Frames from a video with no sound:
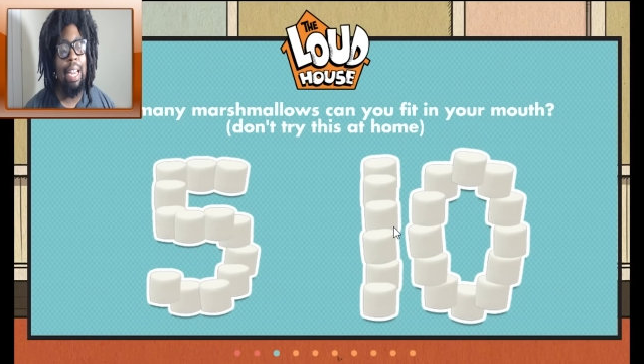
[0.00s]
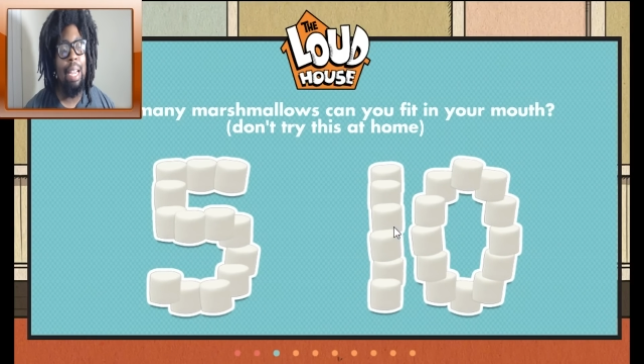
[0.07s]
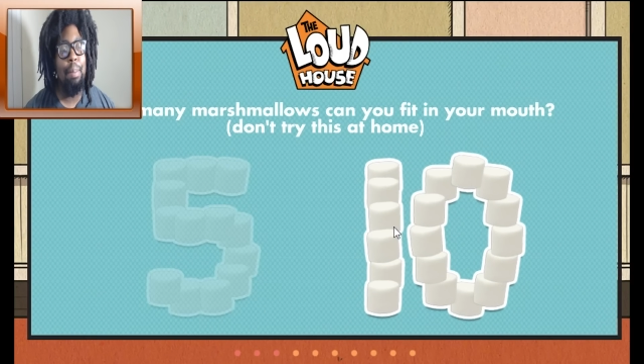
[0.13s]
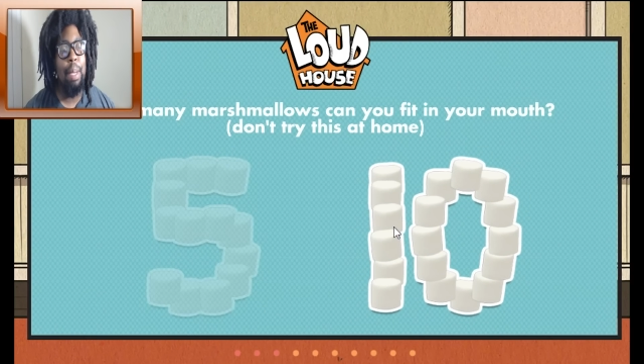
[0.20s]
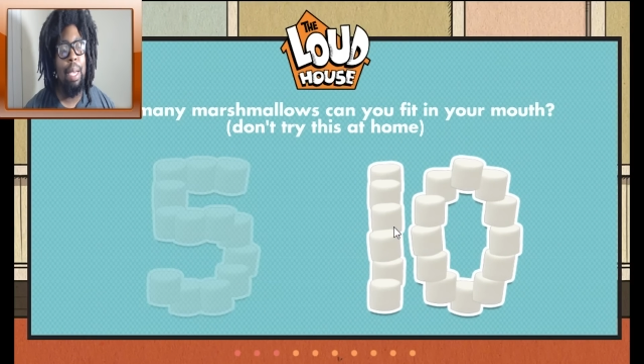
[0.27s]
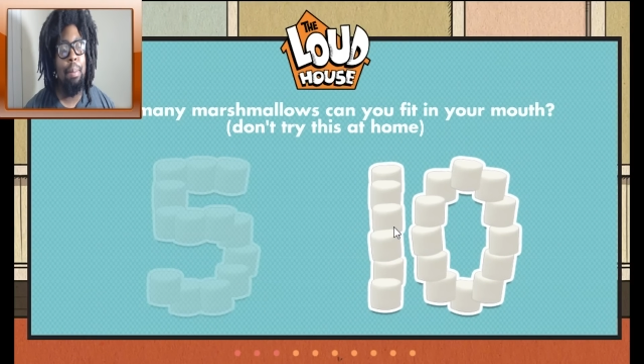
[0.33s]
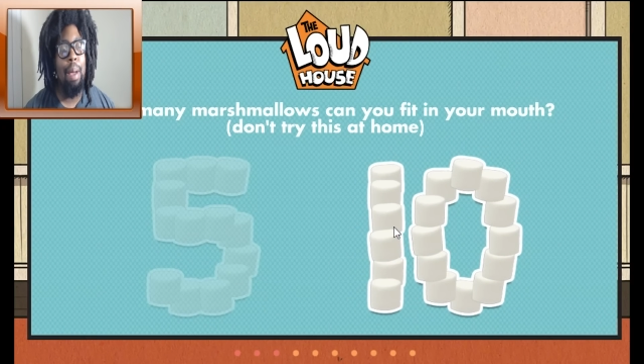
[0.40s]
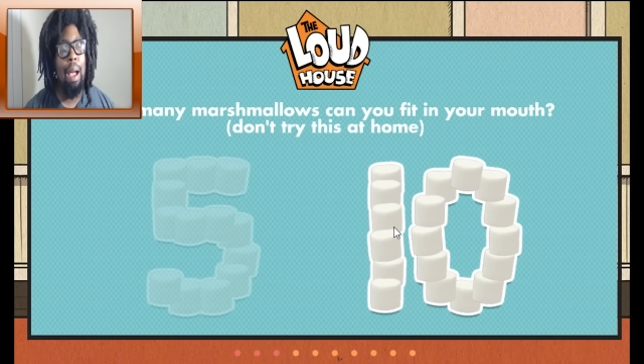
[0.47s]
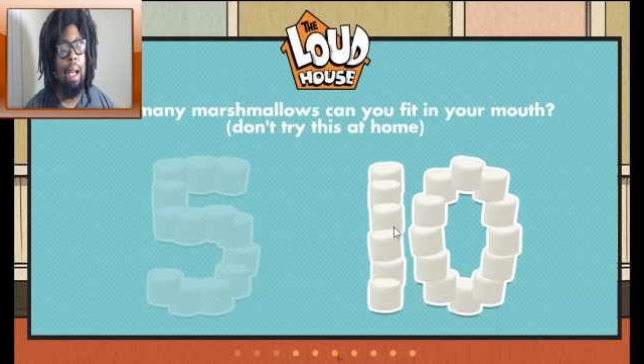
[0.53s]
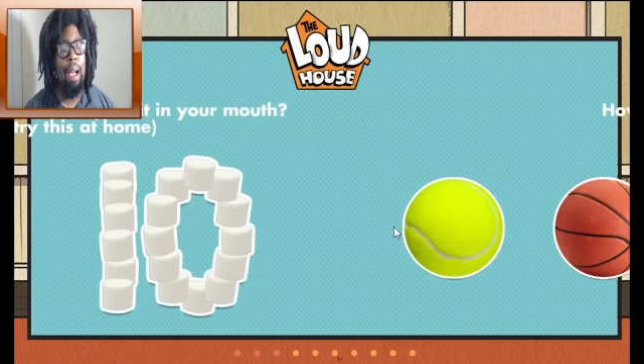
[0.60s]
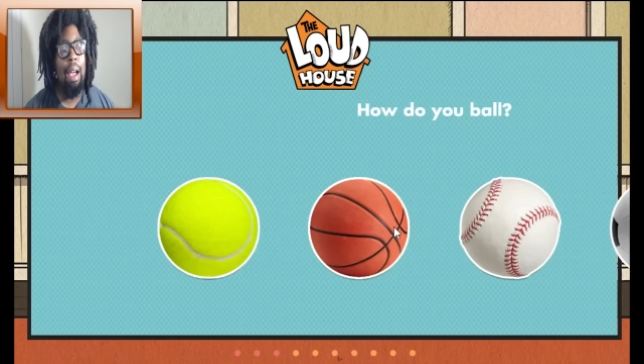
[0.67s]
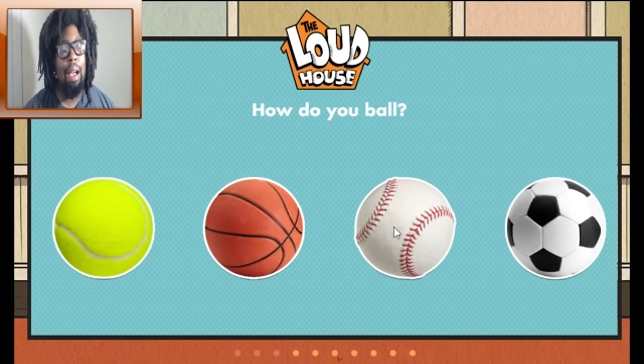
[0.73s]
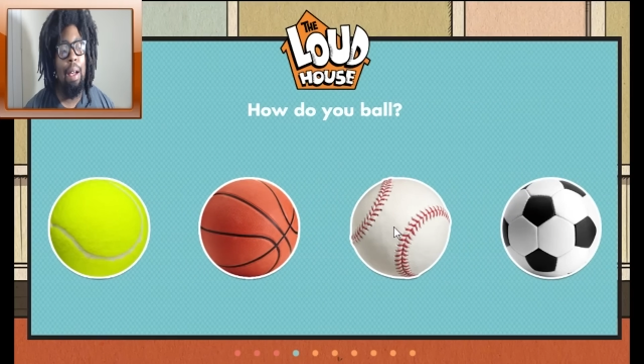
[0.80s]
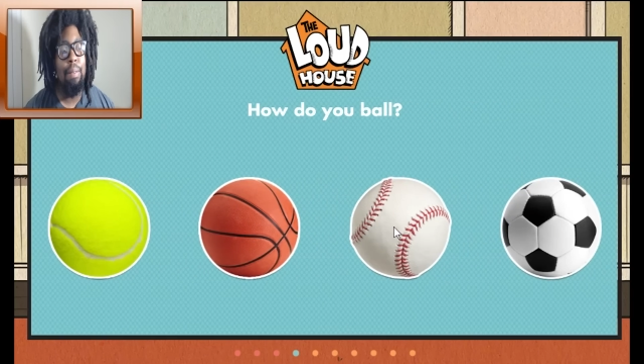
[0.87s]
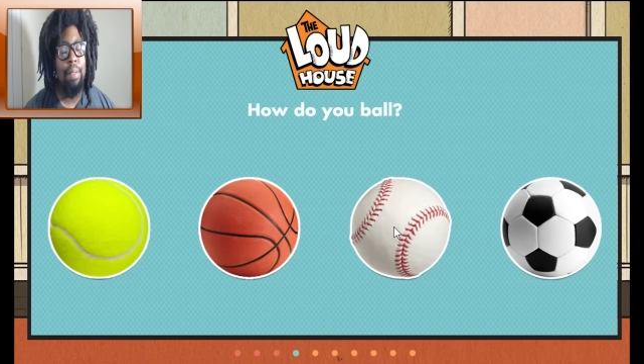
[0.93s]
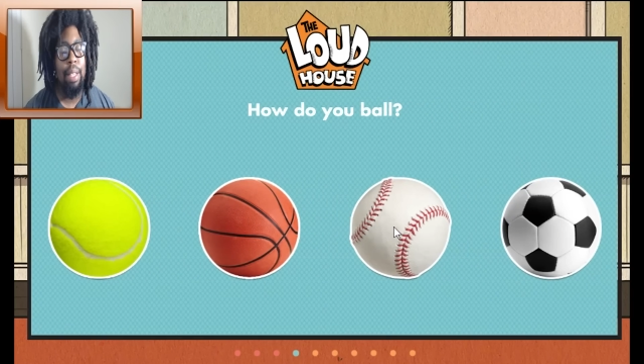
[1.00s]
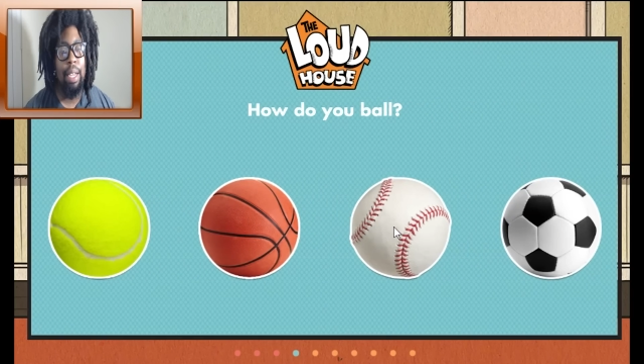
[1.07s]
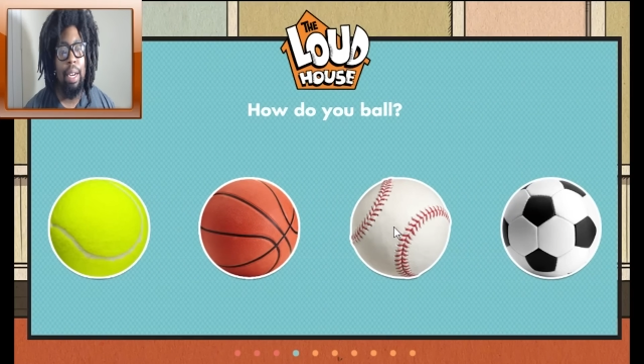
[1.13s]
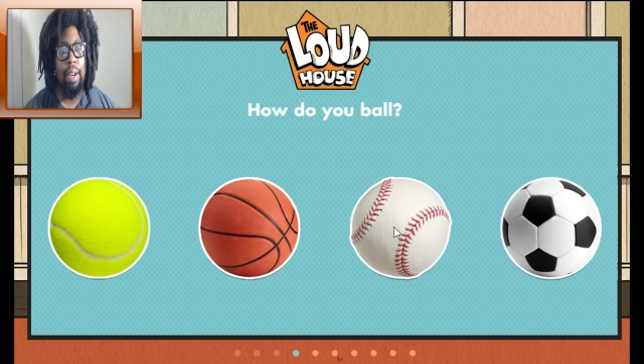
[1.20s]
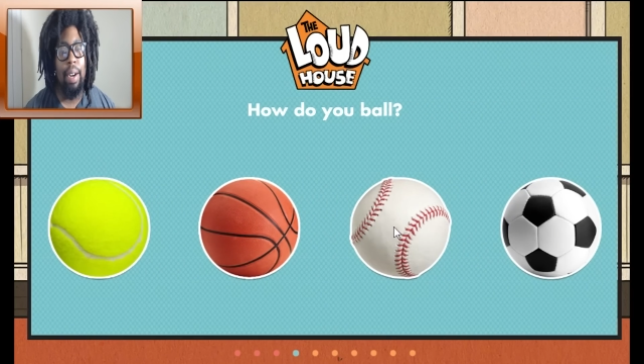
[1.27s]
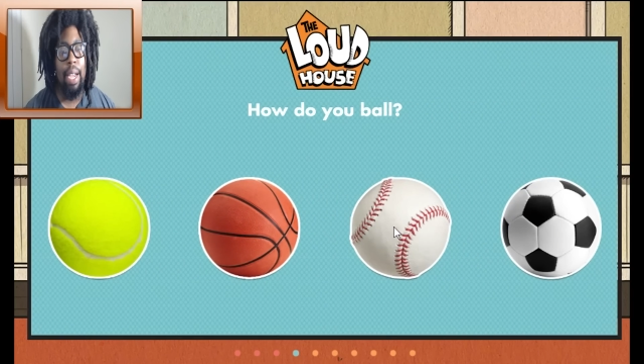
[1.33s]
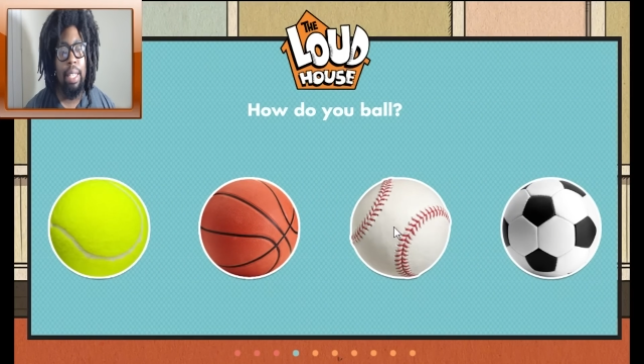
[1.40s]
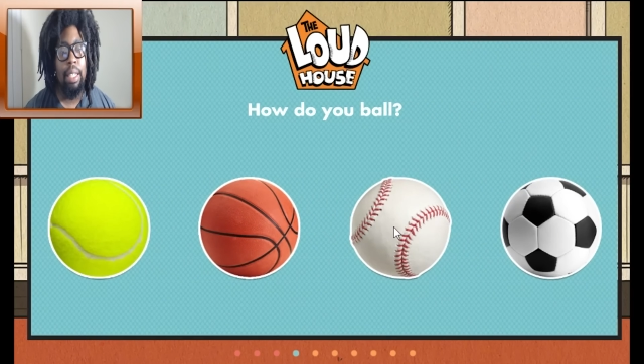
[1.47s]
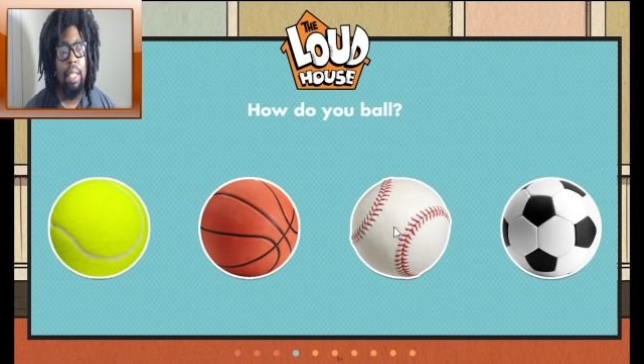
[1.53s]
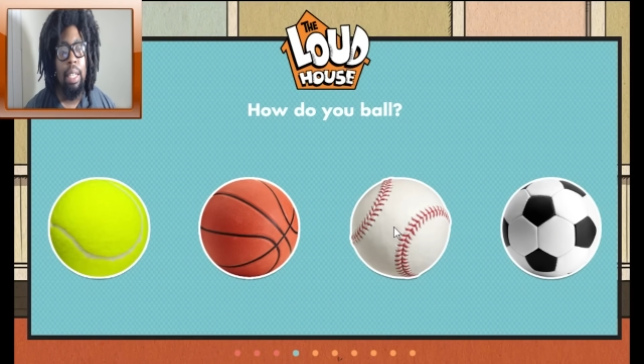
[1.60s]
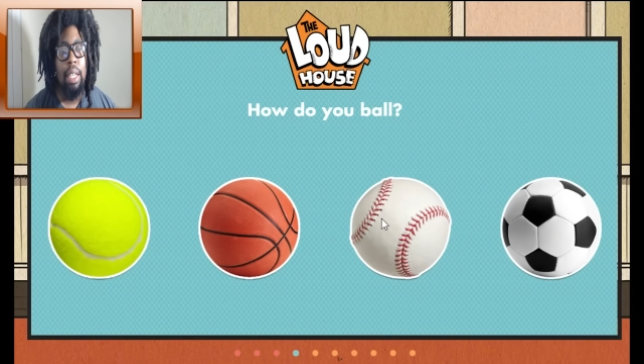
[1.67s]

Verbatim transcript: a big move. All right.